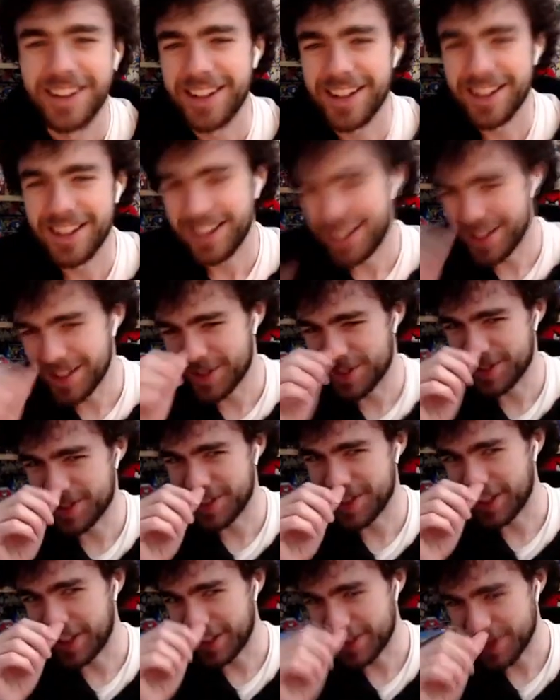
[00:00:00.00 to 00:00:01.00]

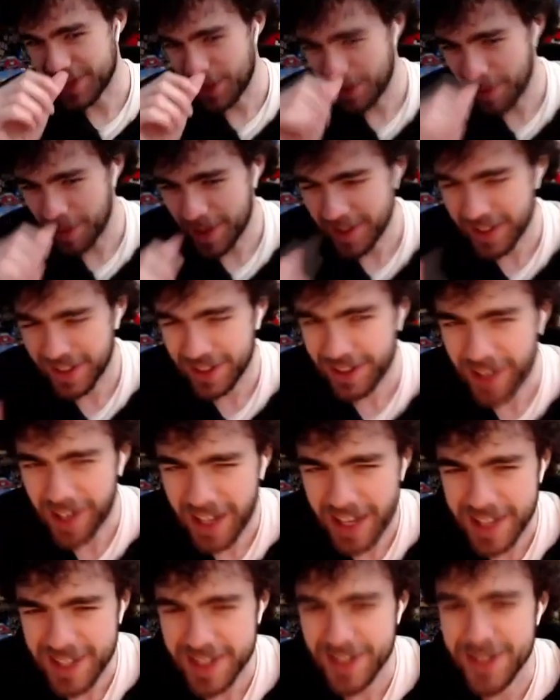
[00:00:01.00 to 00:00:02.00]
Interesting. So it meant that I
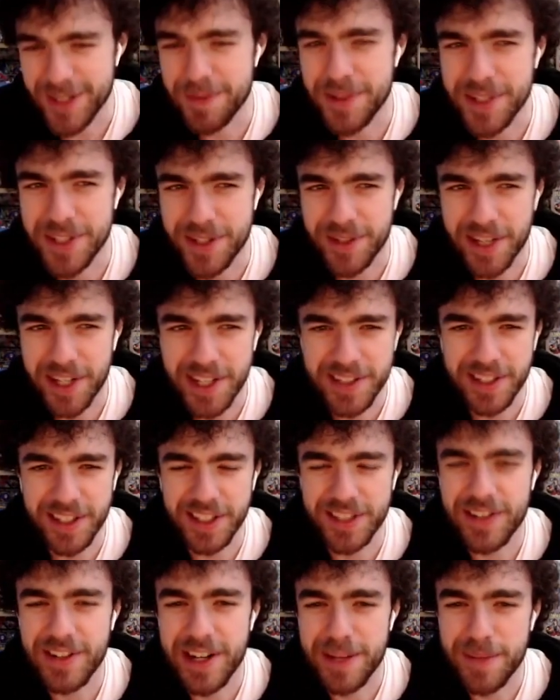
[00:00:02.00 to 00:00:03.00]
had to open strangely to
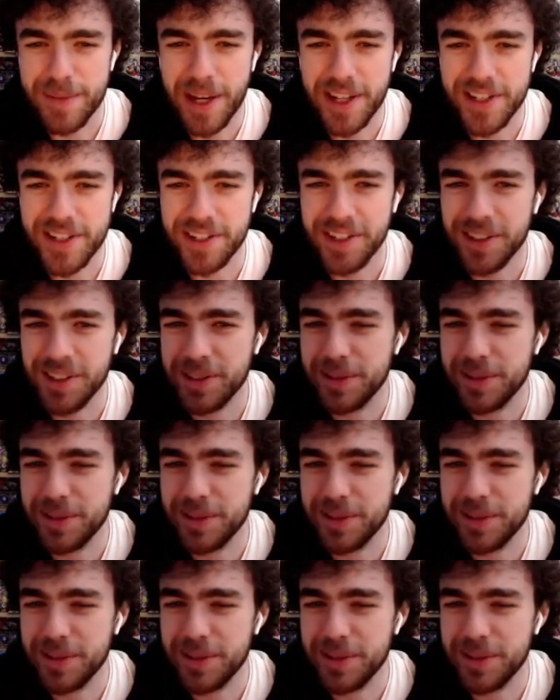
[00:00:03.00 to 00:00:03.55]
try to match it.